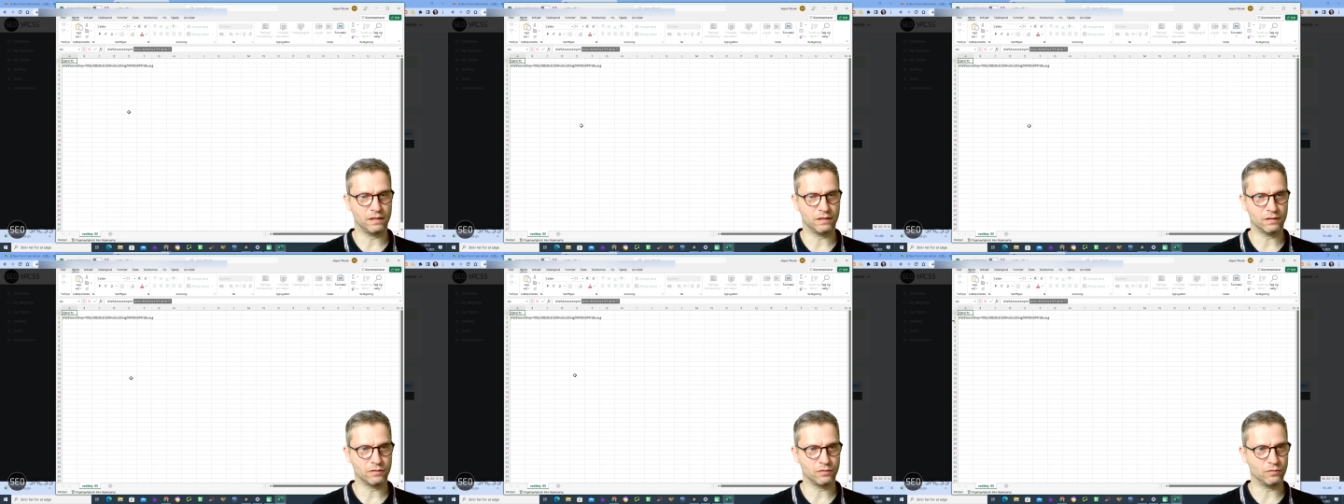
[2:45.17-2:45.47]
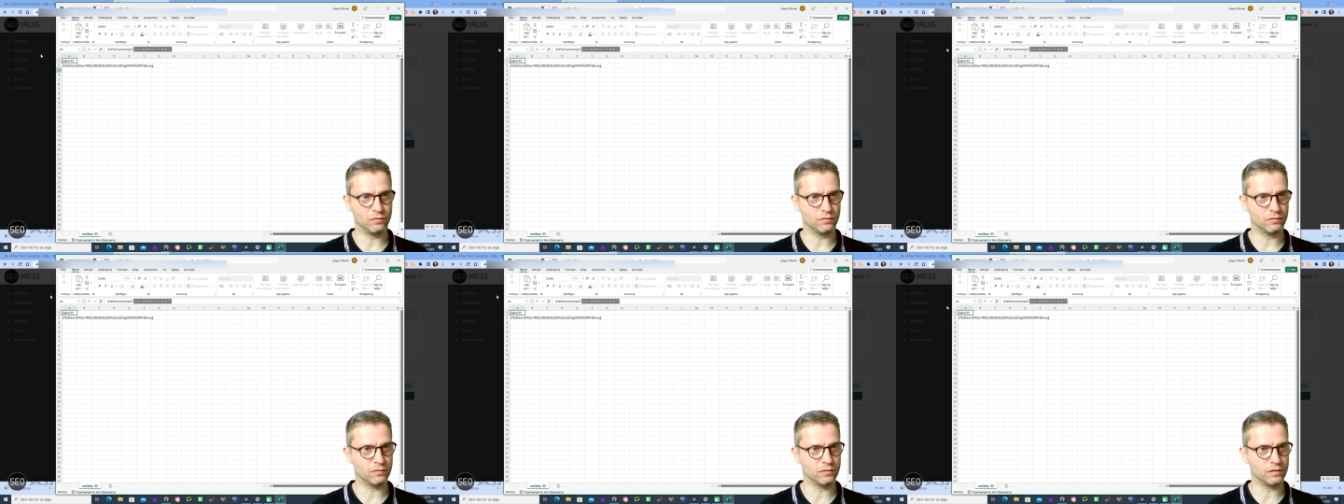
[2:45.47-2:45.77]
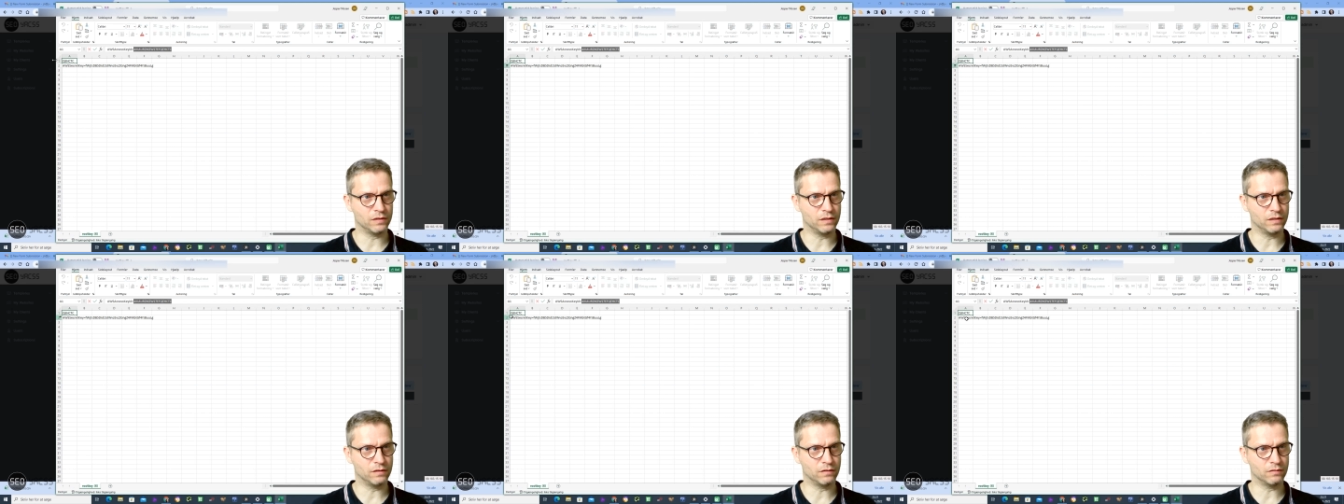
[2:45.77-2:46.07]
then I'll
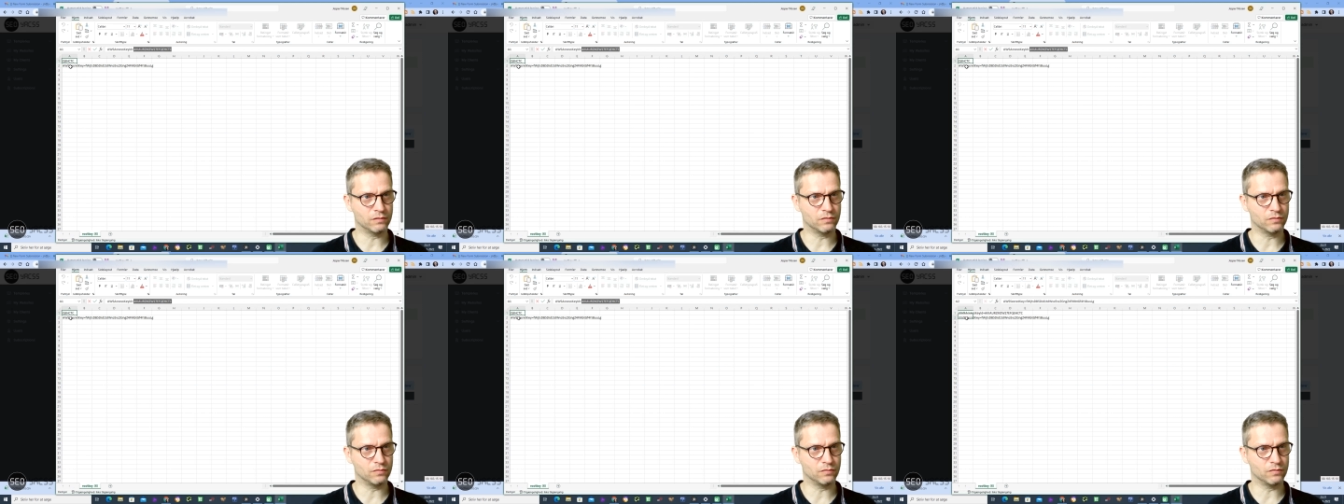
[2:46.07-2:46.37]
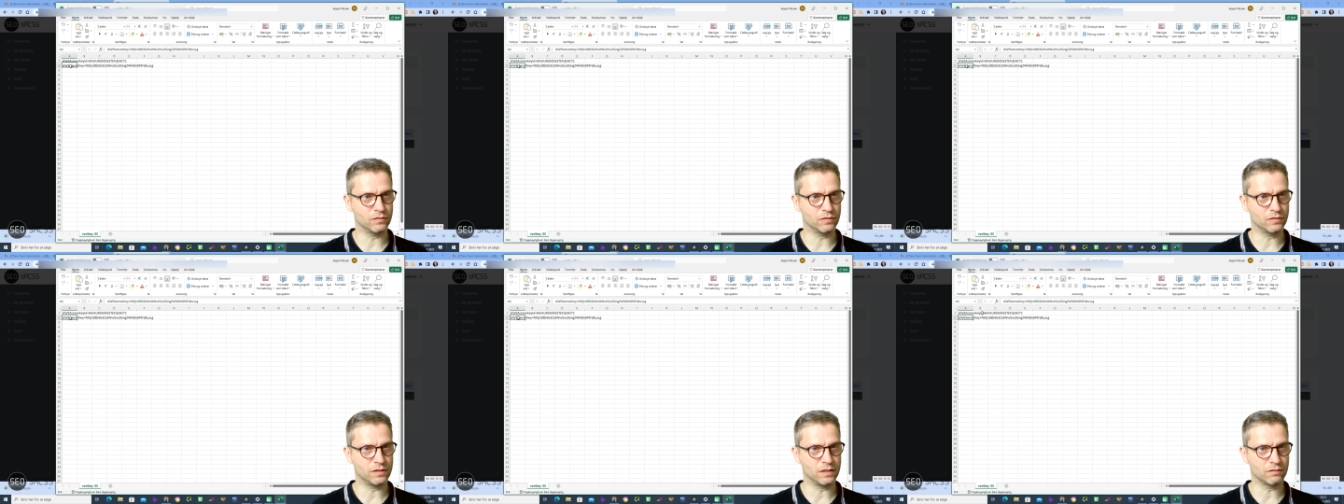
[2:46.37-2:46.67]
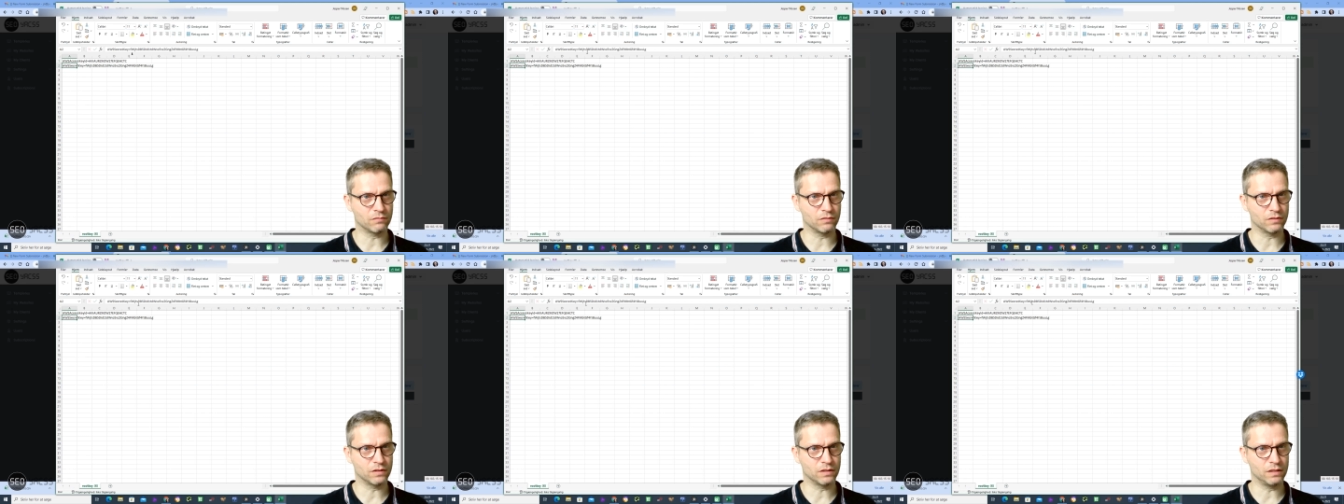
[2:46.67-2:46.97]
go here to the
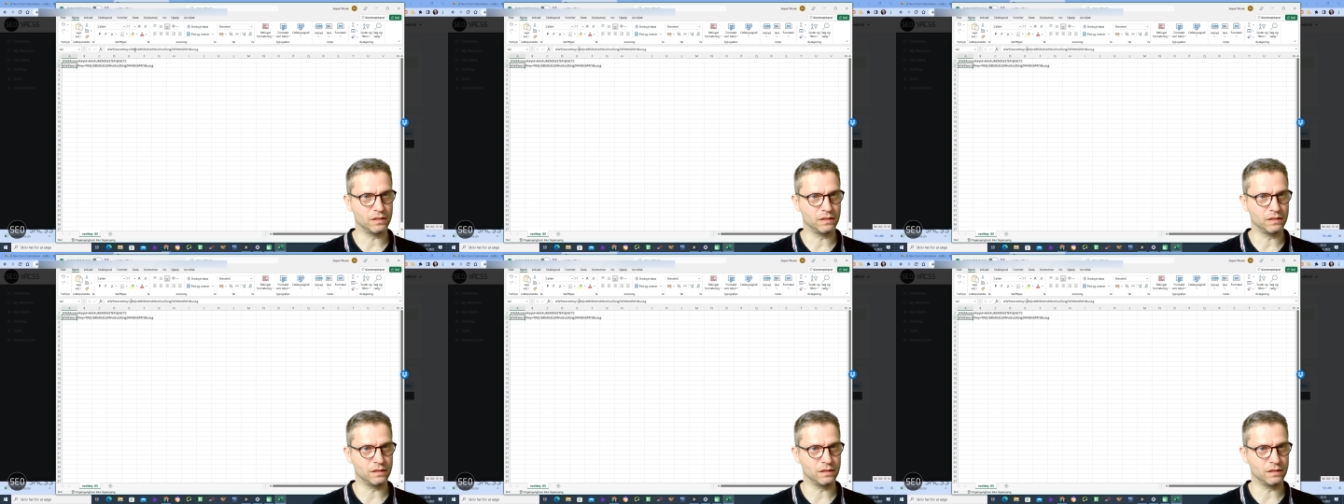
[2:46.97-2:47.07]
secret